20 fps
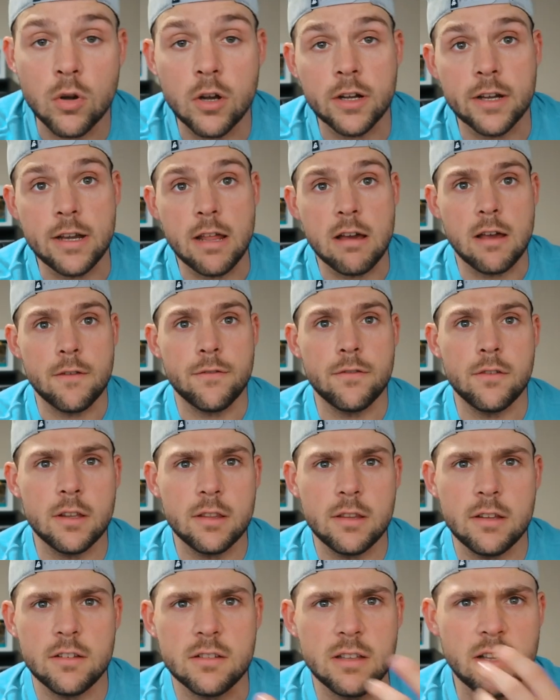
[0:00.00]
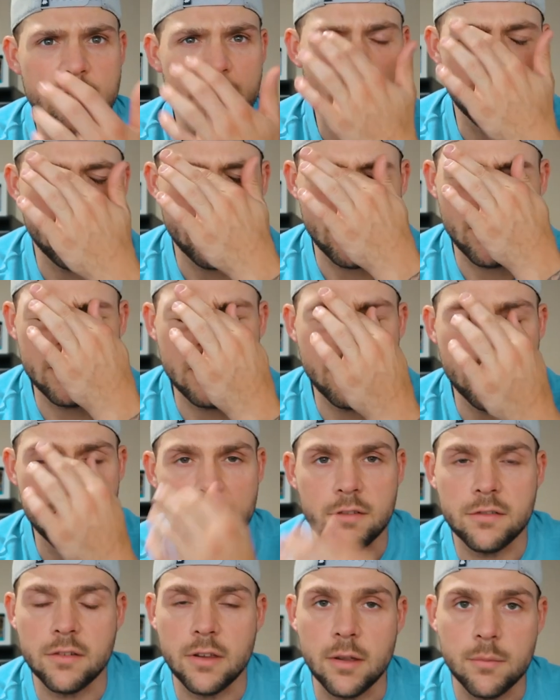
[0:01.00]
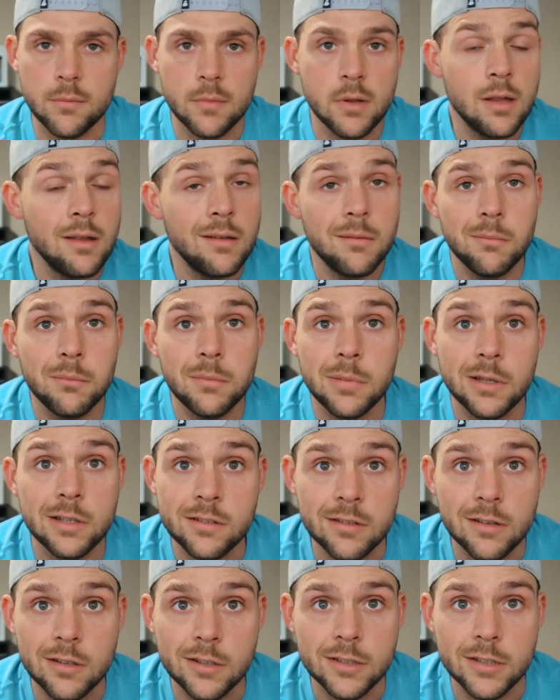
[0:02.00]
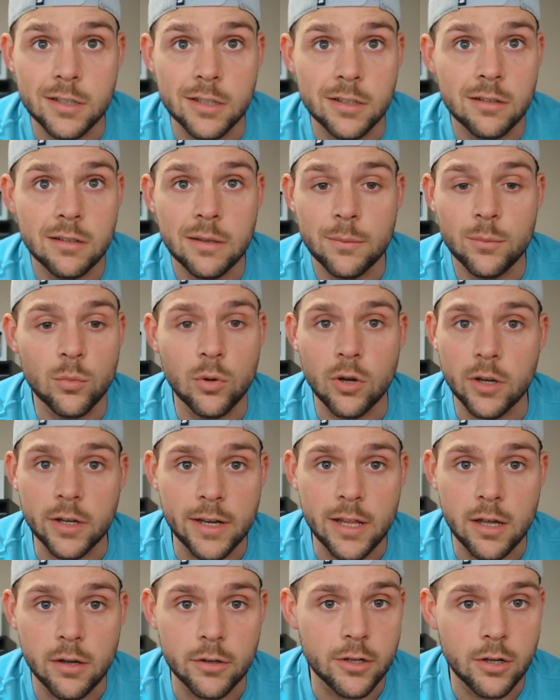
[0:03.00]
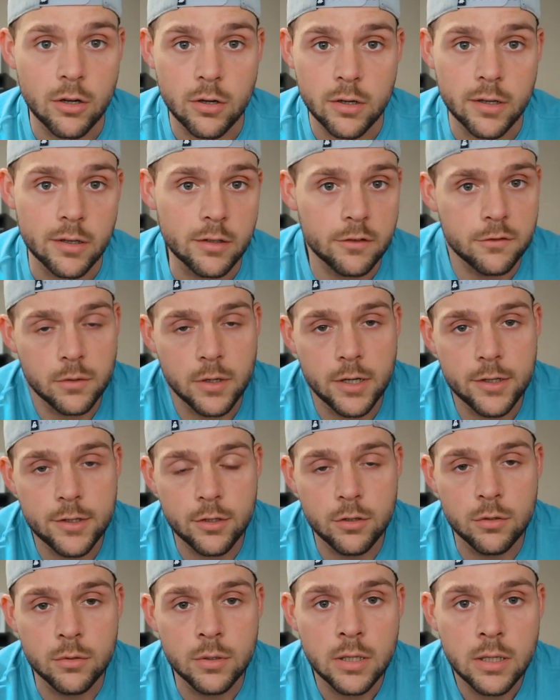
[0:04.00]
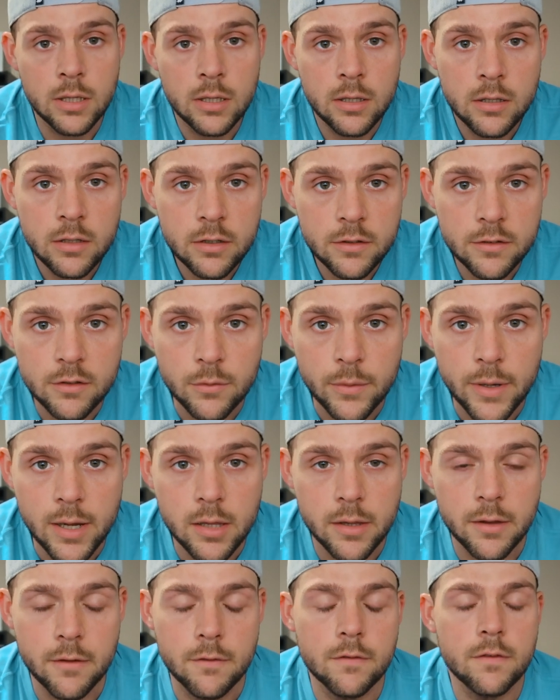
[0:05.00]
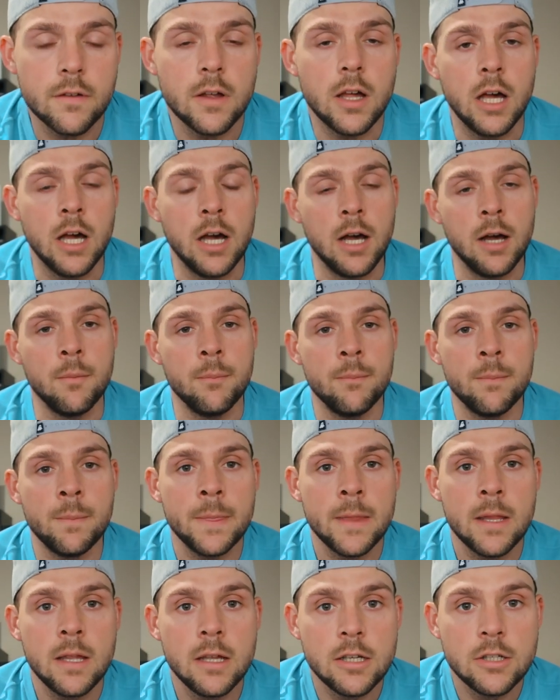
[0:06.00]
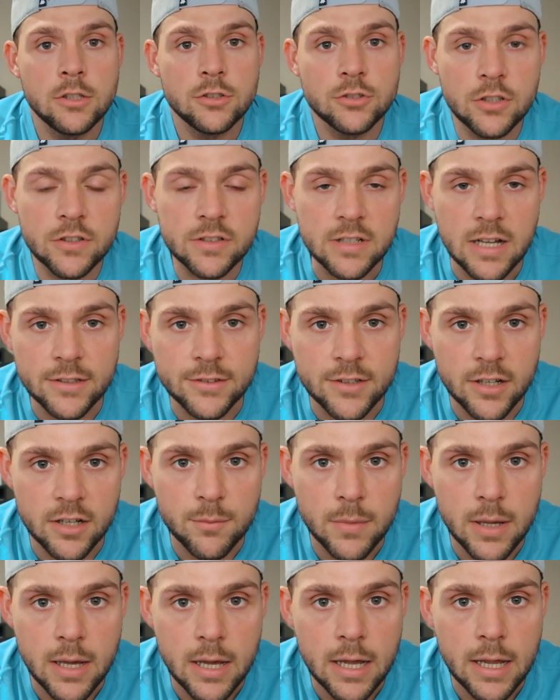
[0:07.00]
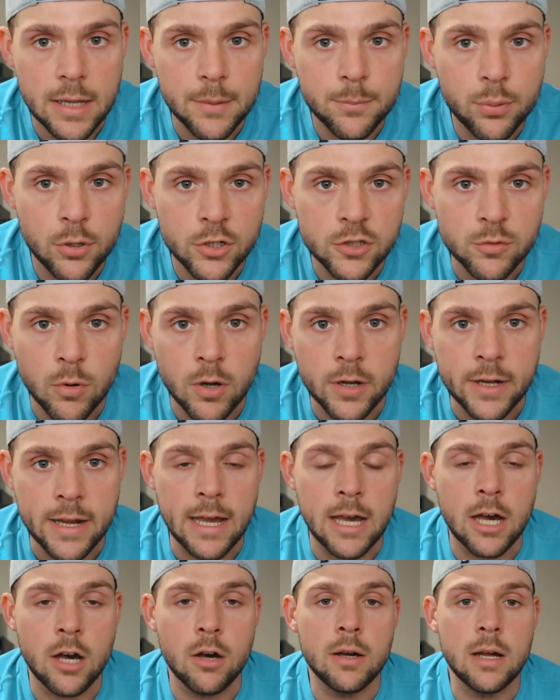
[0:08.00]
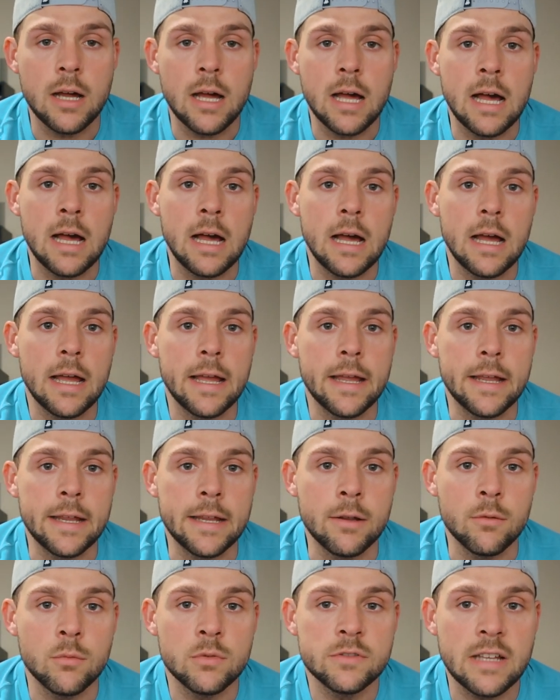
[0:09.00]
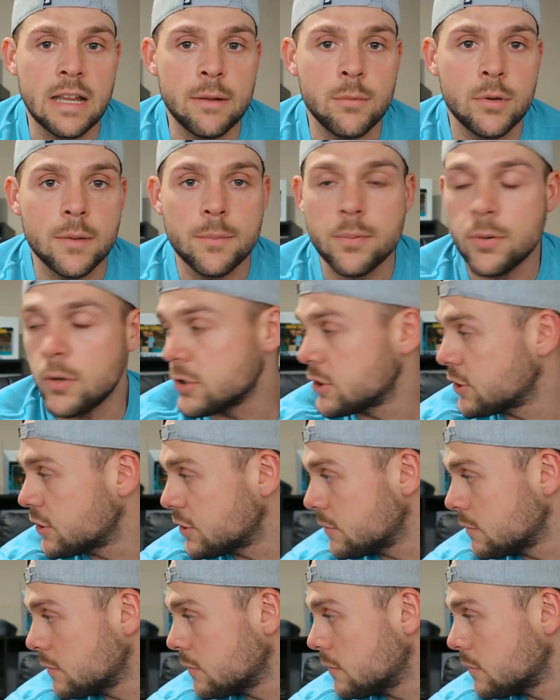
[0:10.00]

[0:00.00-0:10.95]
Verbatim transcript: working out. I feel like these last two videos have been the same, but it's all good. I've been working out, coding, it's what I do, it's the way I live. Um, just got done my push workout. I was able to push...